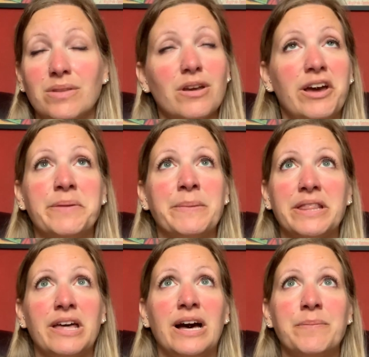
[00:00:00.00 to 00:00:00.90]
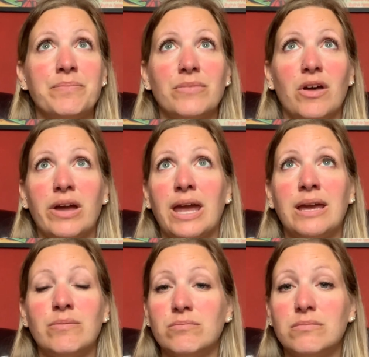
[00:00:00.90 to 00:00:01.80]
I admit that. I
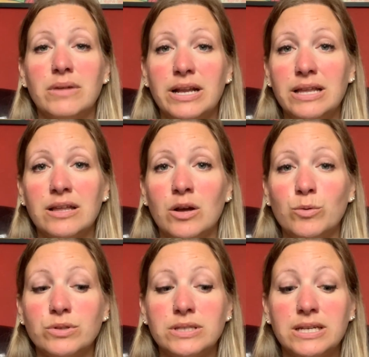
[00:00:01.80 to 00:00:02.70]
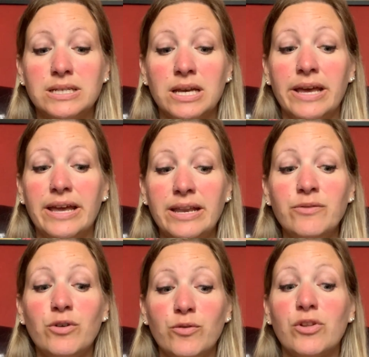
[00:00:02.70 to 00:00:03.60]
ate anything I wanted. It
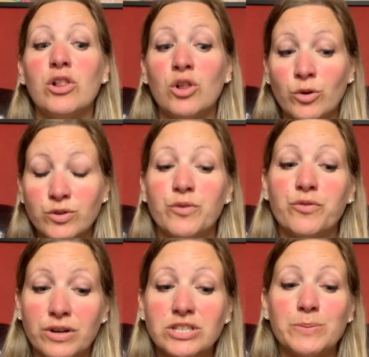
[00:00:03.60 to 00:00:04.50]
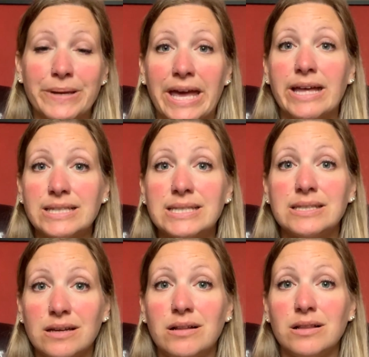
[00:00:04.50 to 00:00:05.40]
involved a lot of French
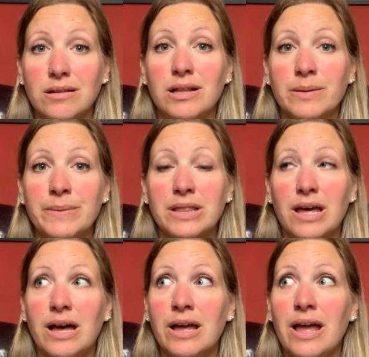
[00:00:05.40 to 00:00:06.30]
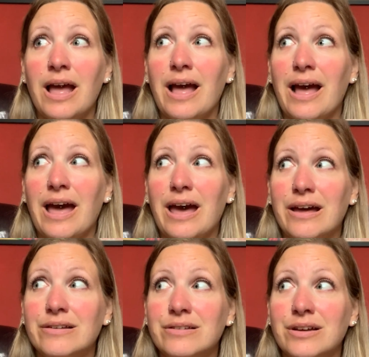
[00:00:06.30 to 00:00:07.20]
baguettes, I'll admit that.
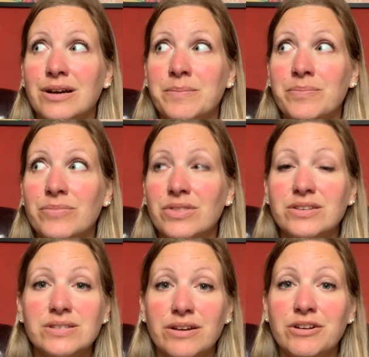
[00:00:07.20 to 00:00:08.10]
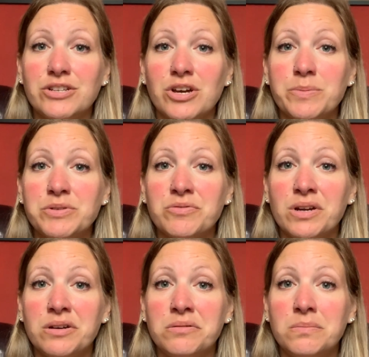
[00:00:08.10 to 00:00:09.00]
And the stereotype is
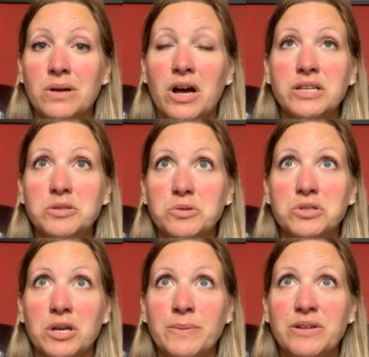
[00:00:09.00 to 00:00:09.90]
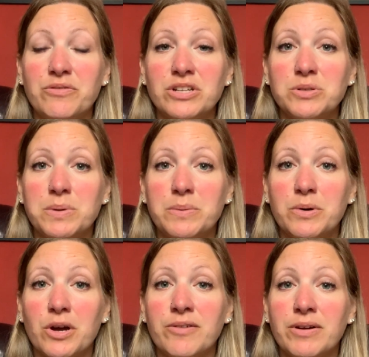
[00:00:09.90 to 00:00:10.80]
real. I saw so many French
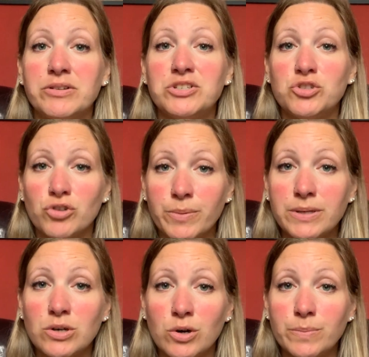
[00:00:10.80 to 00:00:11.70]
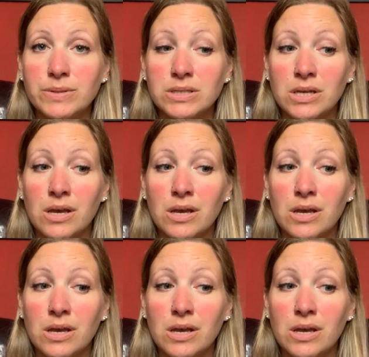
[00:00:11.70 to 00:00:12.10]
people going around in stripy tops